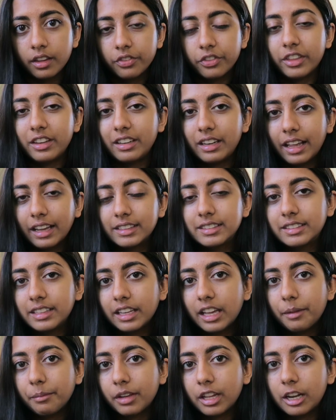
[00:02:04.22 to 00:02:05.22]
The next
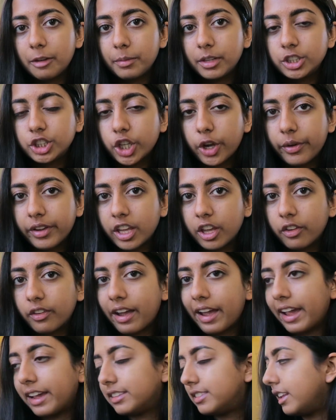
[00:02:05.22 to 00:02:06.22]
thing I'm going to be showing you
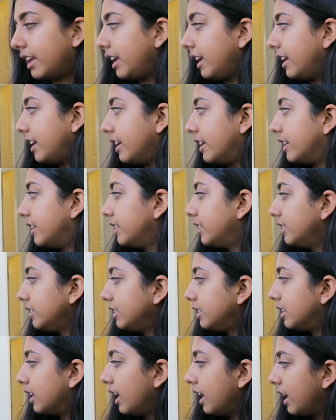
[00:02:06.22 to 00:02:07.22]
guys
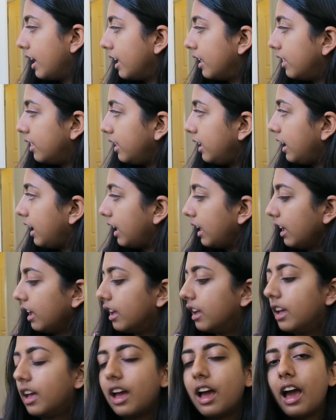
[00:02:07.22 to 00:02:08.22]
is
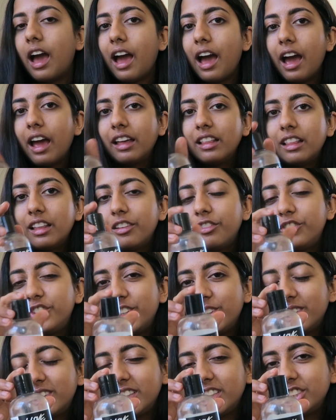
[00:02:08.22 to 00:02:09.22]
the I Love
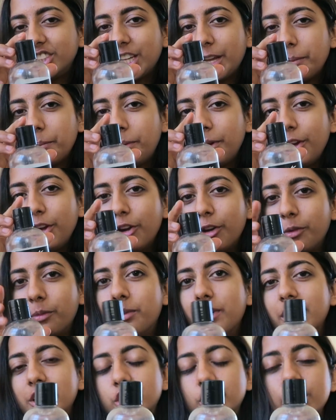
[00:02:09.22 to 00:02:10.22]
Juicy shampoo,
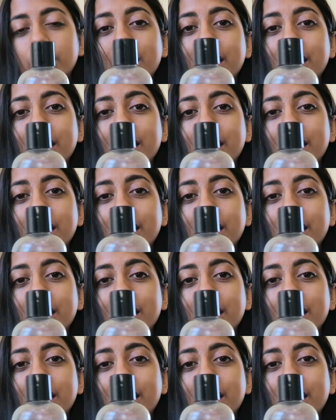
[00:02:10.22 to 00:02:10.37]
which